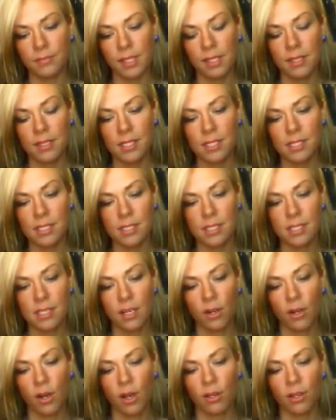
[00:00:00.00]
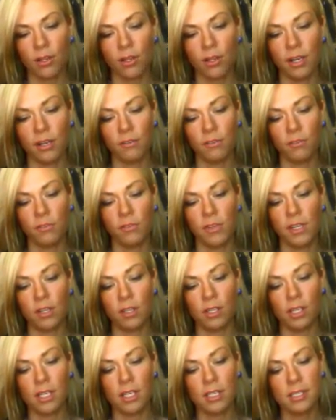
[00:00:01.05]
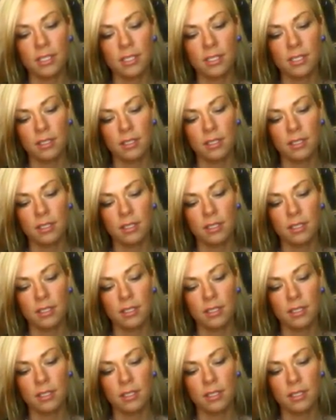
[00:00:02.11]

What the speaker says: This is their color in Fearless,